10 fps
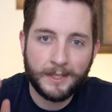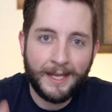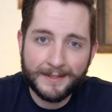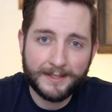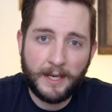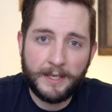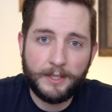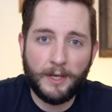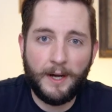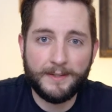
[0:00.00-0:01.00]
To get steady
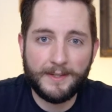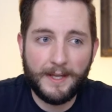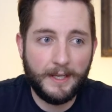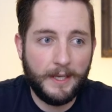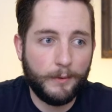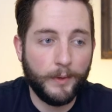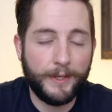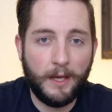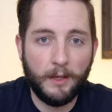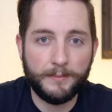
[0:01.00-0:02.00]
shots, then it
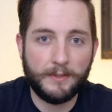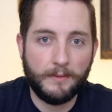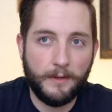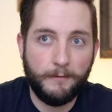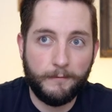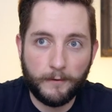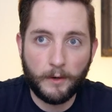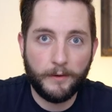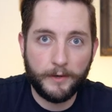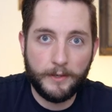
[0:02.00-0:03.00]
really helps the
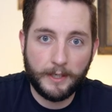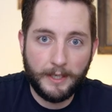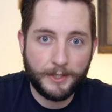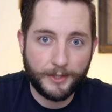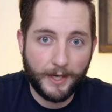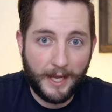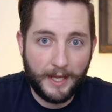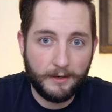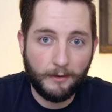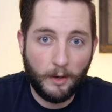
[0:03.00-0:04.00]
further you can get your
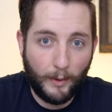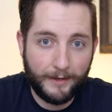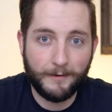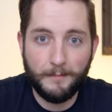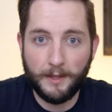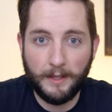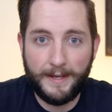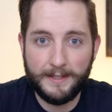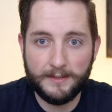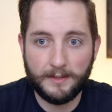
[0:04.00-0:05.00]
hand away from the
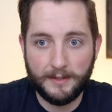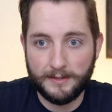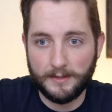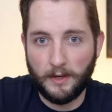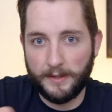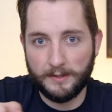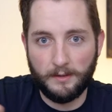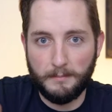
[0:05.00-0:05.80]
lens, because it's all these little